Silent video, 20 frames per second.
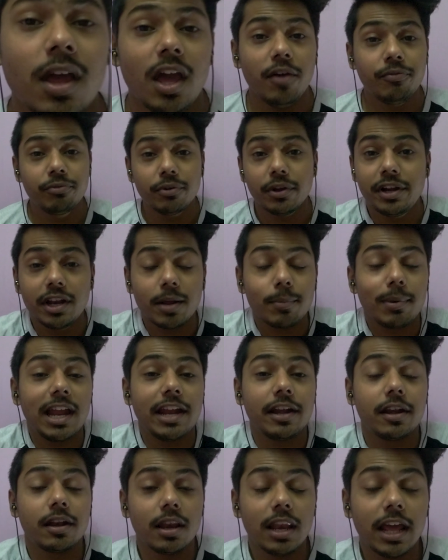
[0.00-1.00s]
If you end up
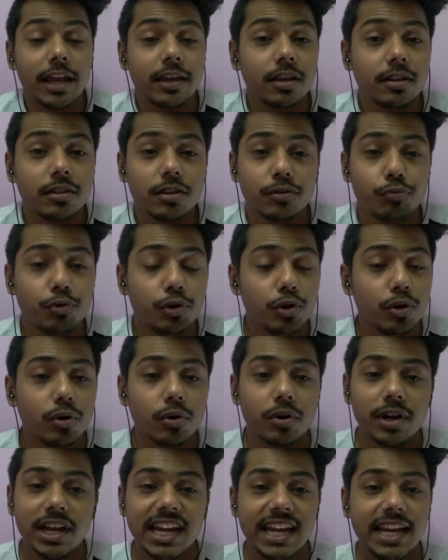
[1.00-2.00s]
liking this
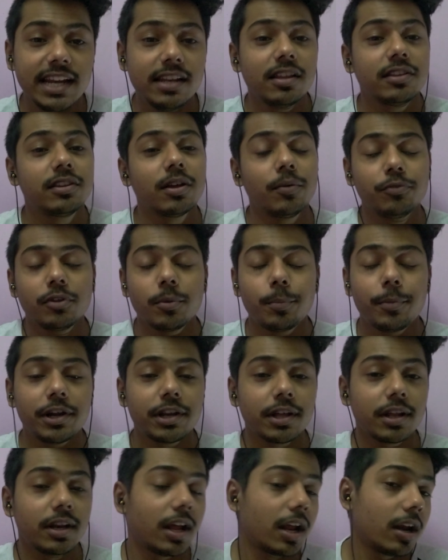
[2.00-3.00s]
video, hit the thumbs up
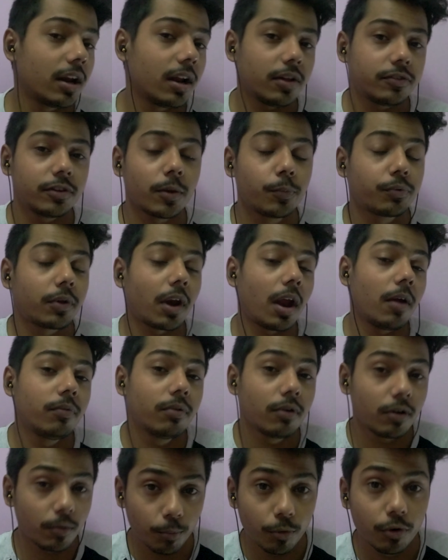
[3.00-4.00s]
button and subscribe
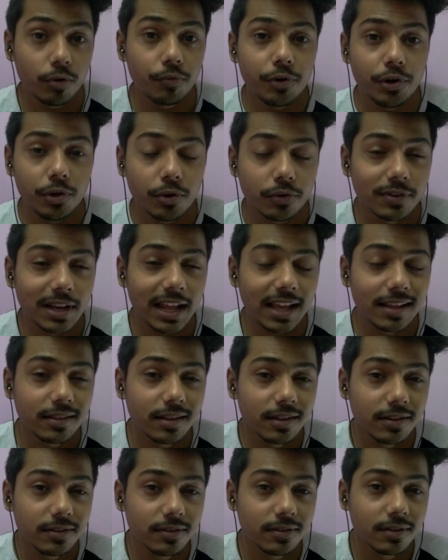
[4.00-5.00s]
for more videos like
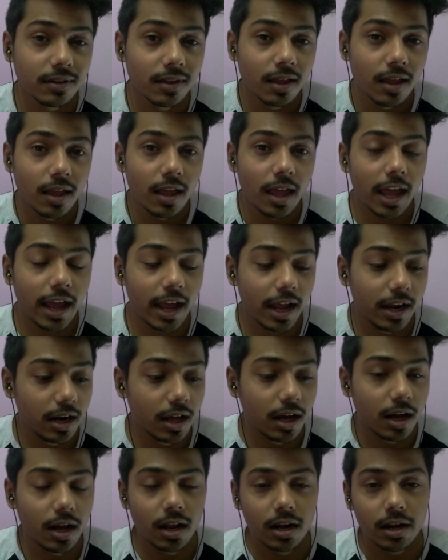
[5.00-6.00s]
this. And
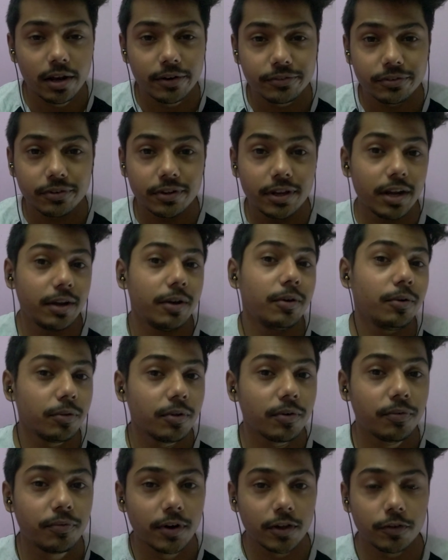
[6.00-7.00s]
let's get into
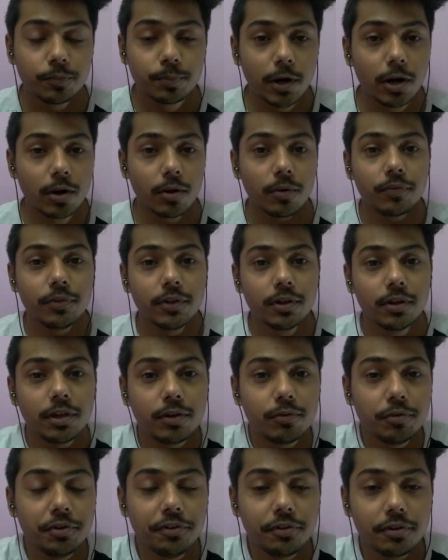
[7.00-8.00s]
the first part of the
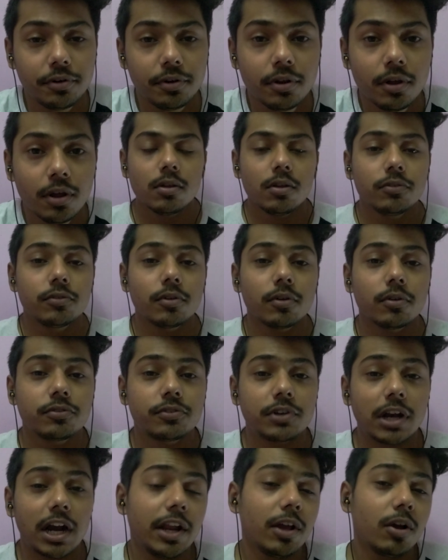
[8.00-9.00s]
equation. So
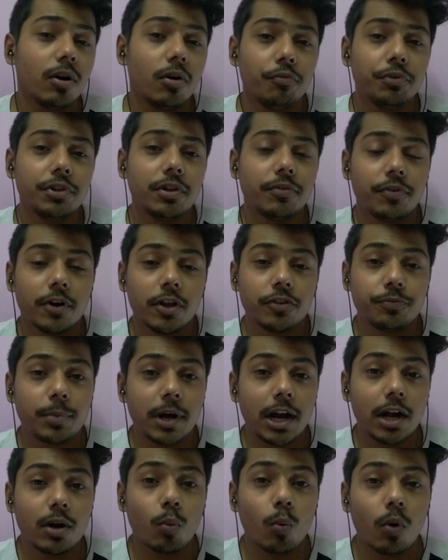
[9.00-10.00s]
starting off with the first
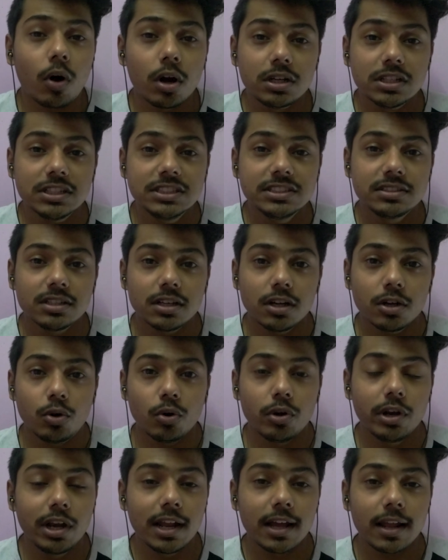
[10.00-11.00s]
part, what is a
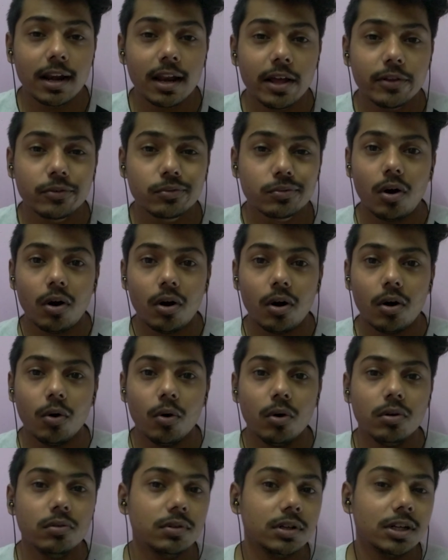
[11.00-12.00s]
Gorilla Glass or
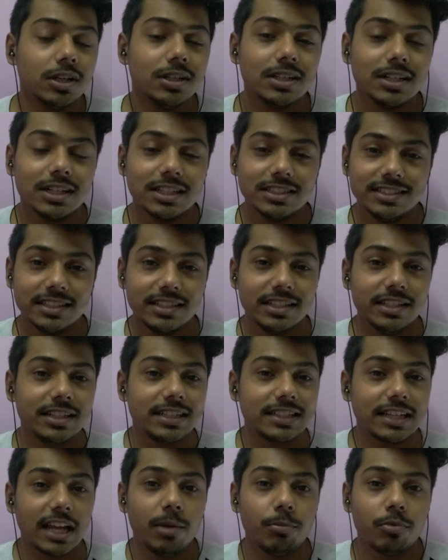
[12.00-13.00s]
over a
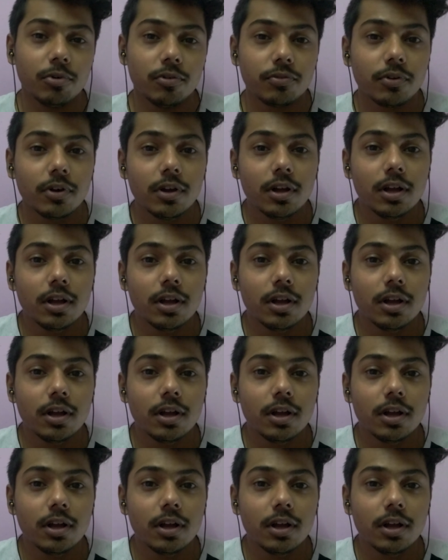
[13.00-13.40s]
generic type of